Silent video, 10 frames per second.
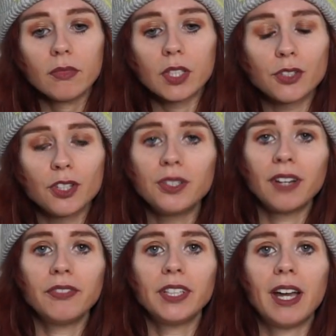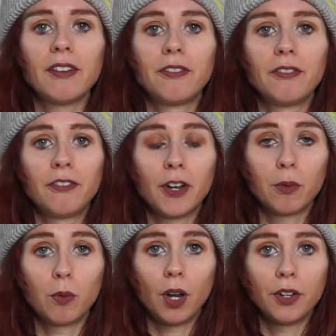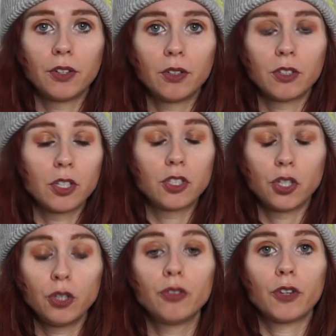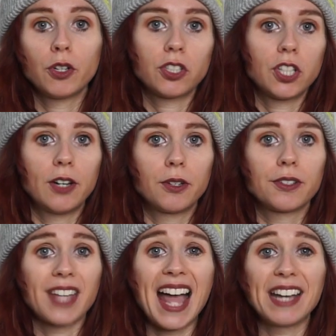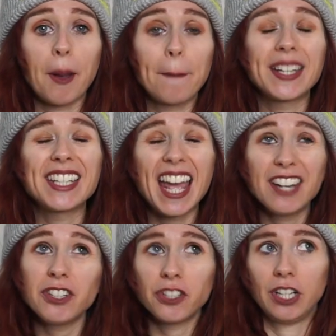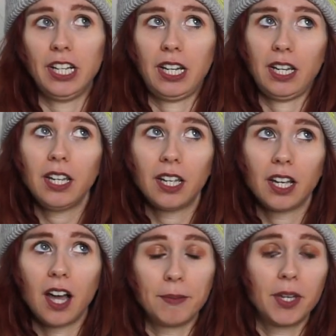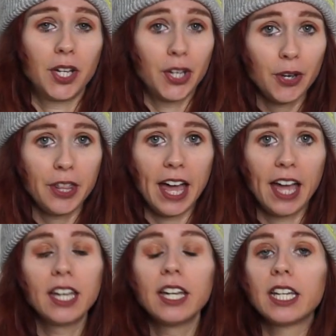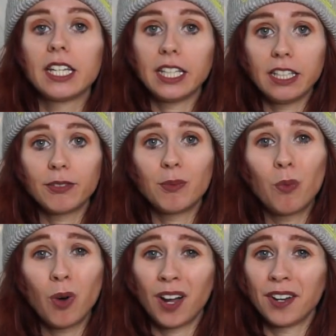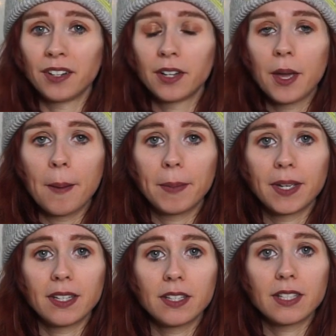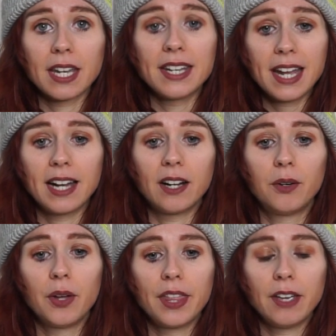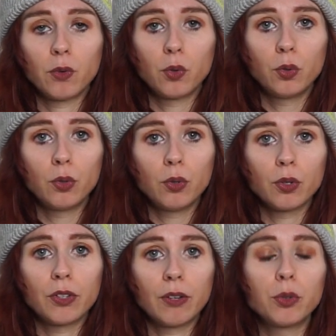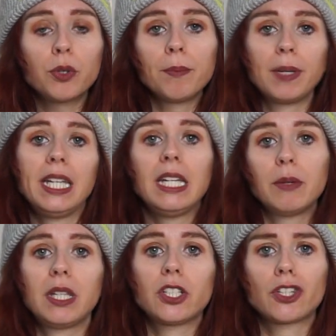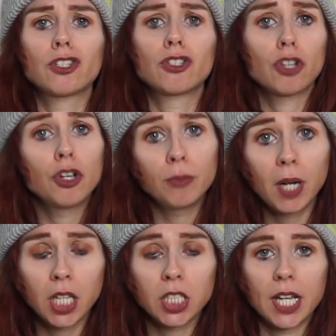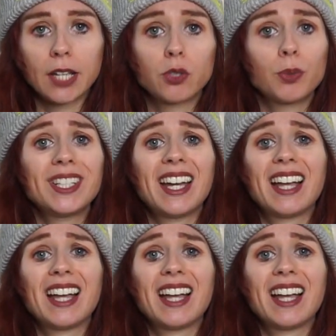So definitely have 2 focus channels, and potentially, I'm gonna go there, even 1, because now they're all competing with each other so much. Like Twitter